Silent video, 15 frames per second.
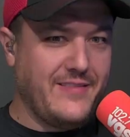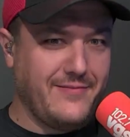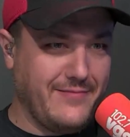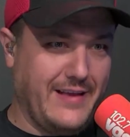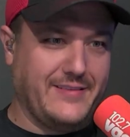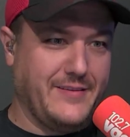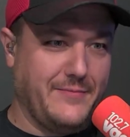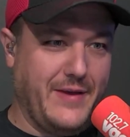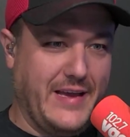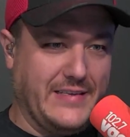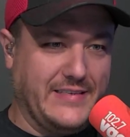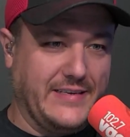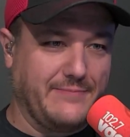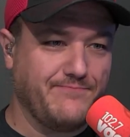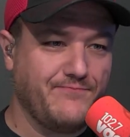That's
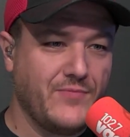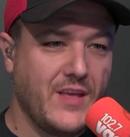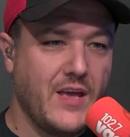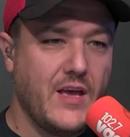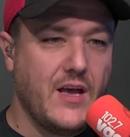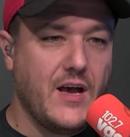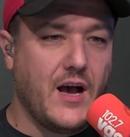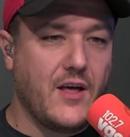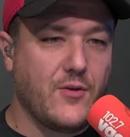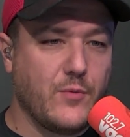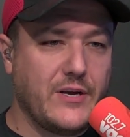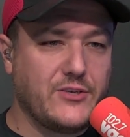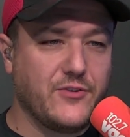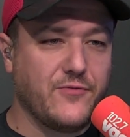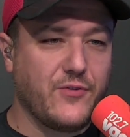amazing. The
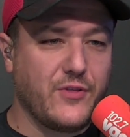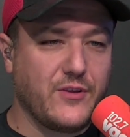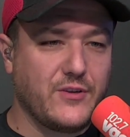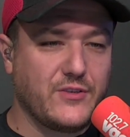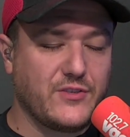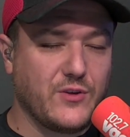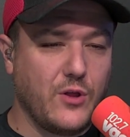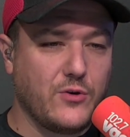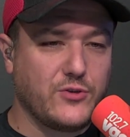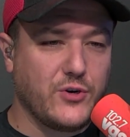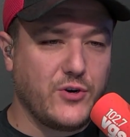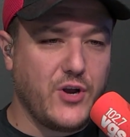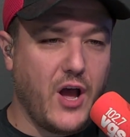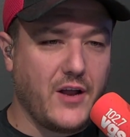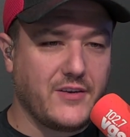reason for the
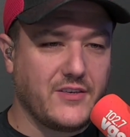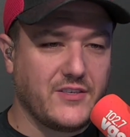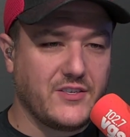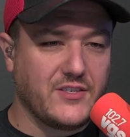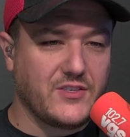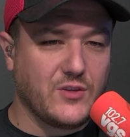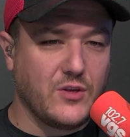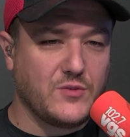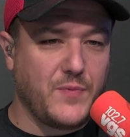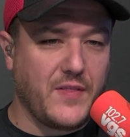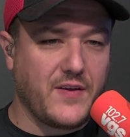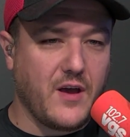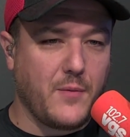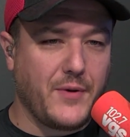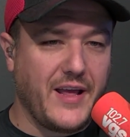disclosure, not disclosed by
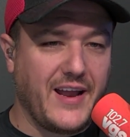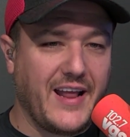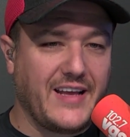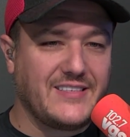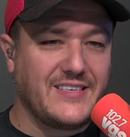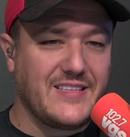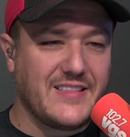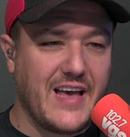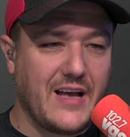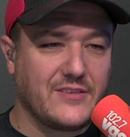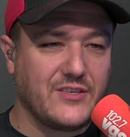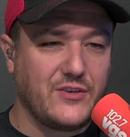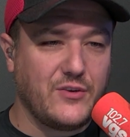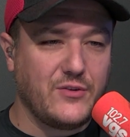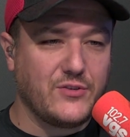the company, had
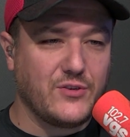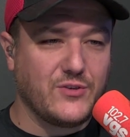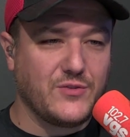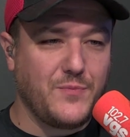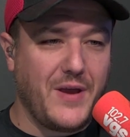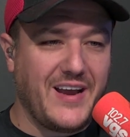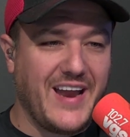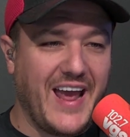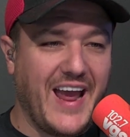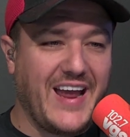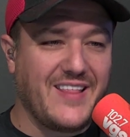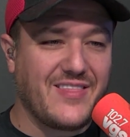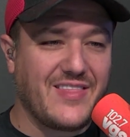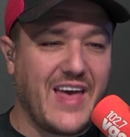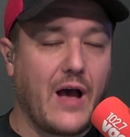18,000 users, made
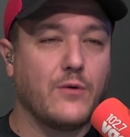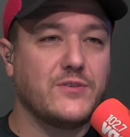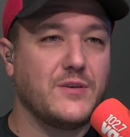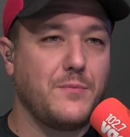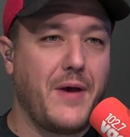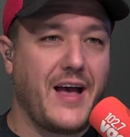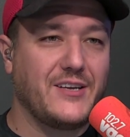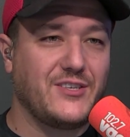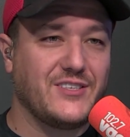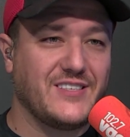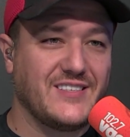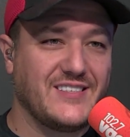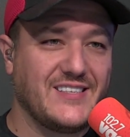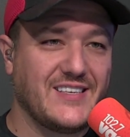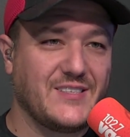8,000 matches
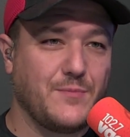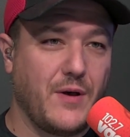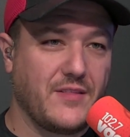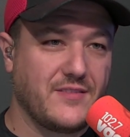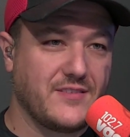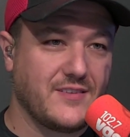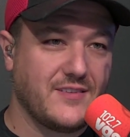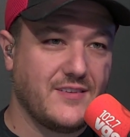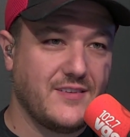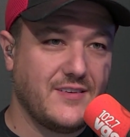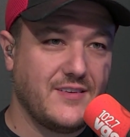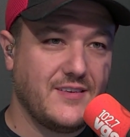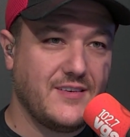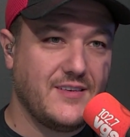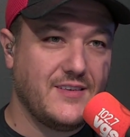in 6 months.
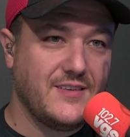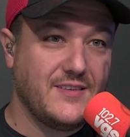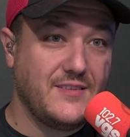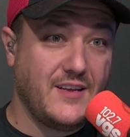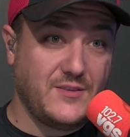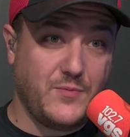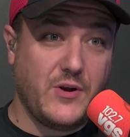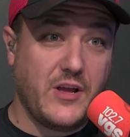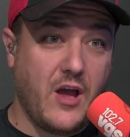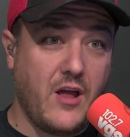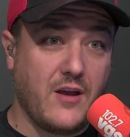That's pretty good.